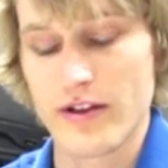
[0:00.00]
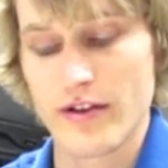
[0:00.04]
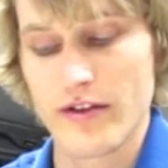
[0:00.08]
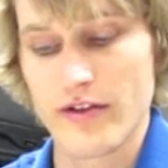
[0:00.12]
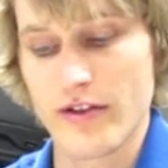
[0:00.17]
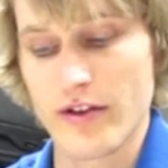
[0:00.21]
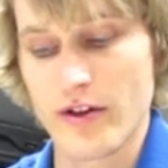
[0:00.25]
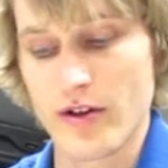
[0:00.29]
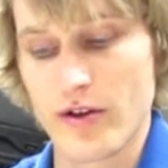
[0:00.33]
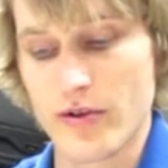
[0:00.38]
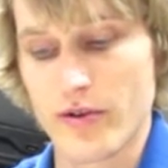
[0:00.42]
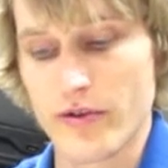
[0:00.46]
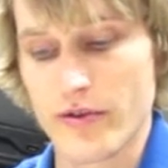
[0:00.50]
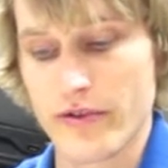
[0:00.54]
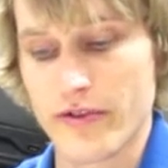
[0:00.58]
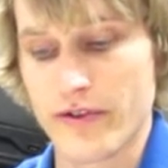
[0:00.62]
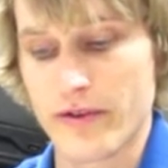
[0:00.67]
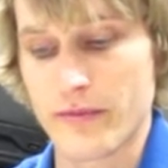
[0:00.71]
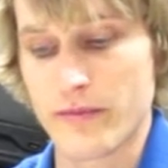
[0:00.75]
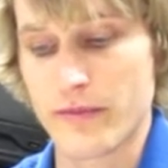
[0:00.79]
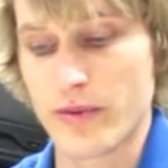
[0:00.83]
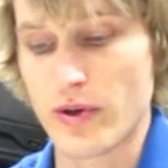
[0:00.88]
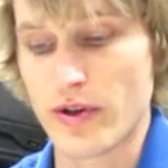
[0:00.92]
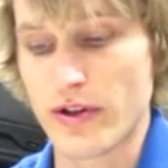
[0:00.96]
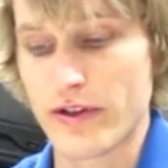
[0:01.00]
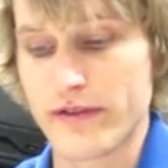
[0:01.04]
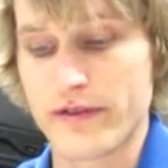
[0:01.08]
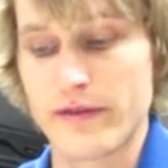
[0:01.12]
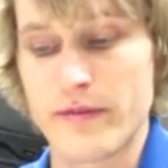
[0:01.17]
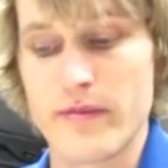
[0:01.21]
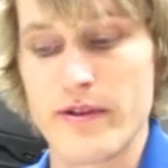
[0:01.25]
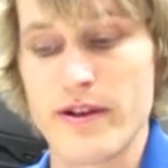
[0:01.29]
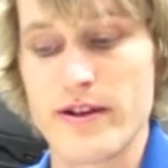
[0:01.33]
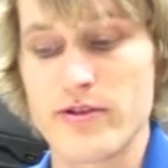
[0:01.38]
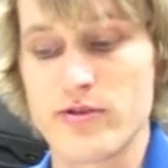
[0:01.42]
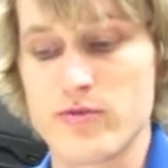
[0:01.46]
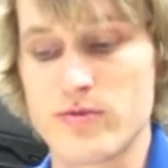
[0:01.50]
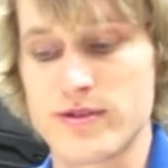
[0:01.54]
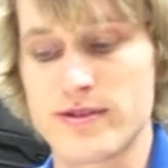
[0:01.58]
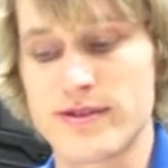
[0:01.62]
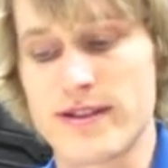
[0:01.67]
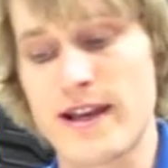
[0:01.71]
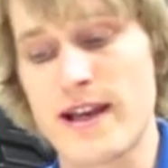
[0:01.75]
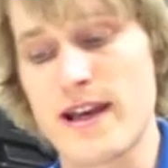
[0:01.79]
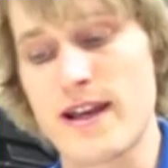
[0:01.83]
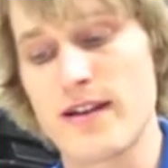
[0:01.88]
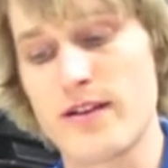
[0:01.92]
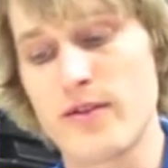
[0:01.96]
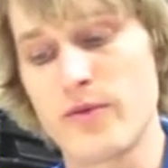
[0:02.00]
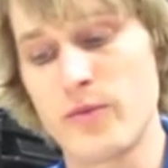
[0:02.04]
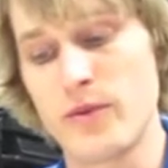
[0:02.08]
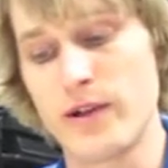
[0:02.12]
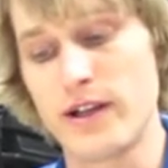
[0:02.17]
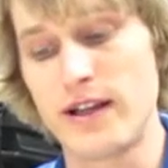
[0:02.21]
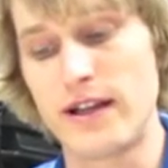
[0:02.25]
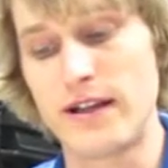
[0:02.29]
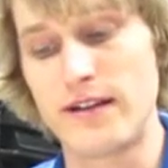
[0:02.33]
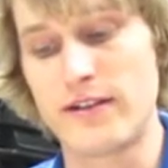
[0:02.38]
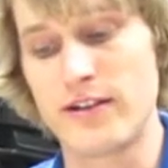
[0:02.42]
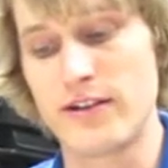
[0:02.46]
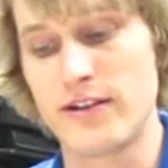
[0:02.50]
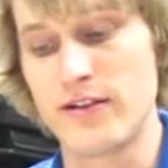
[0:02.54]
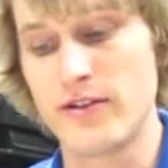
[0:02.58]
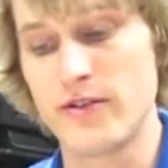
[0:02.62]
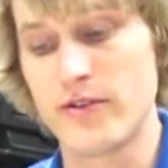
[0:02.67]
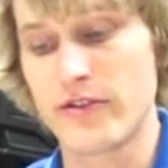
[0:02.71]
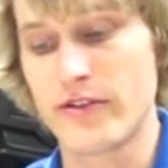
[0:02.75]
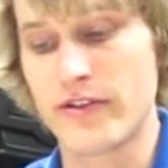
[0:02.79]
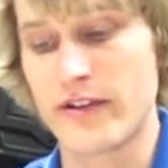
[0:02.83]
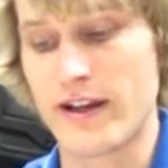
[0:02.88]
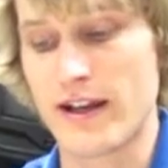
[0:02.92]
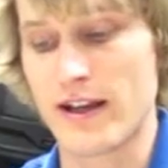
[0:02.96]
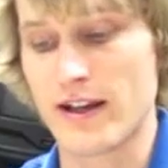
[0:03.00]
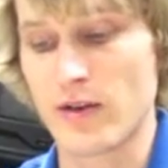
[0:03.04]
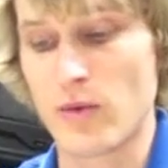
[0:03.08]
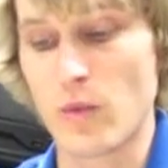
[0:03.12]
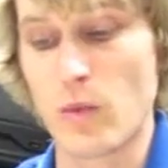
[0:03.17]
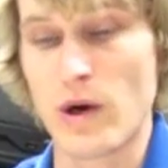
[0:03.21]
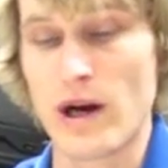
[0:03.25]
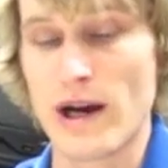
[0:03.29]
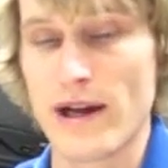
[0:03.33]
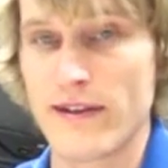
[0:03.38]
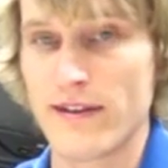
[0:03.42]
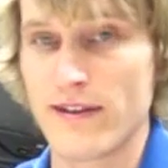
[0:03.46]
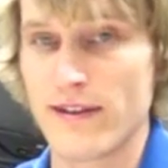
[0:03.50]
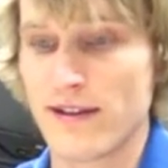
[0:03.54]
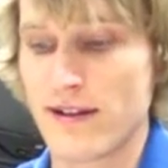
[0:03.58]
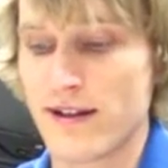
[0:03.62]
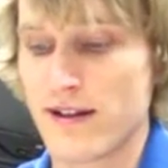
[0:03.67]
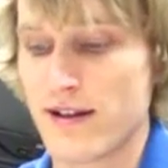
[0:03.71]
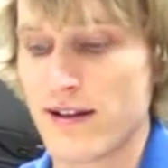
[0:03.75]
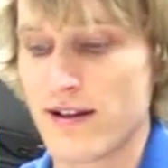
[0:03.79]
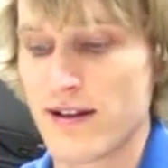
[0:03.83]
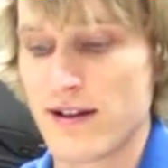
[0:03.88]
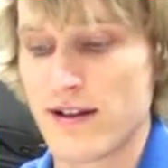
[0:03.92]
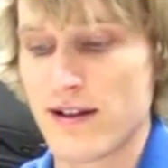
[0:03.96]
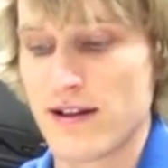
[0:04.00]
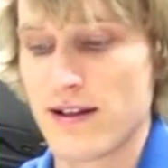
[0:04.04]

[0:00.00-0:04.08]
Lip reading: So some points from this was that we need to use technology